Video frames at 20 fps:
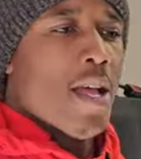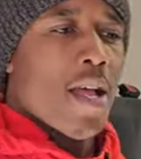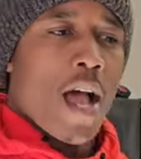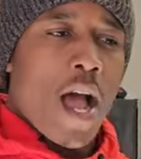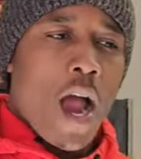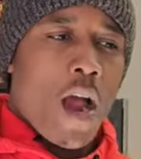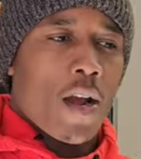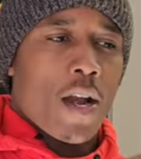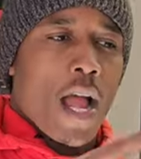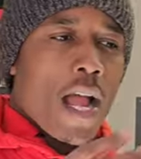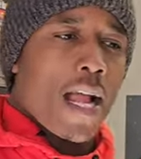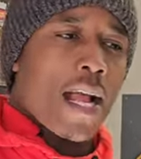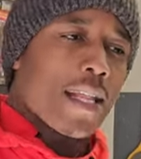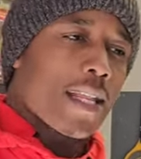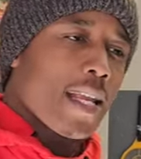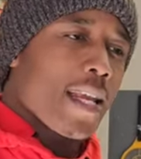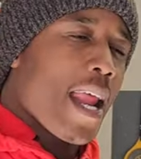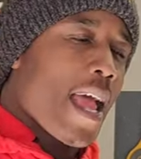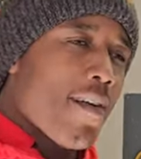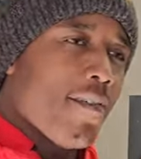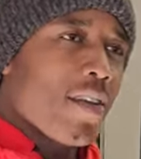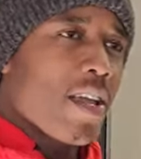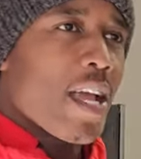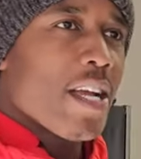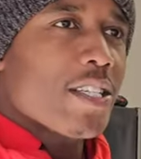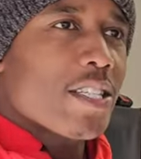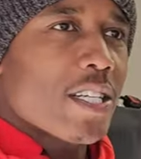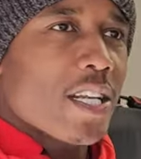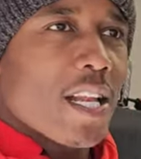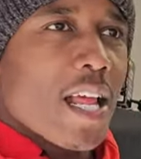all right, I got the
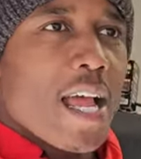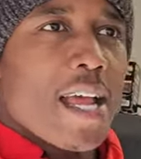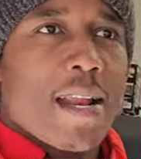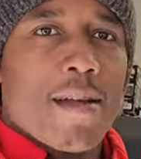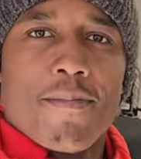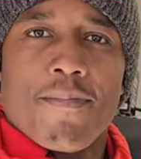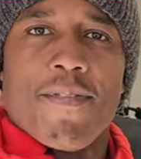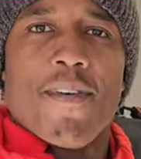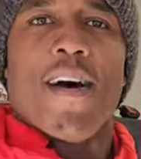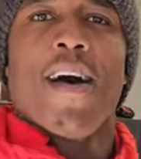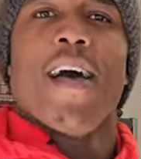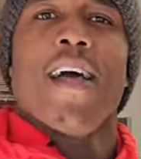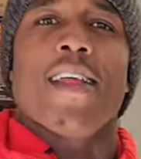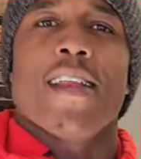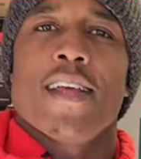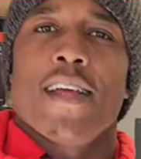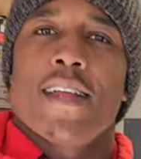navigation light, I'm fine.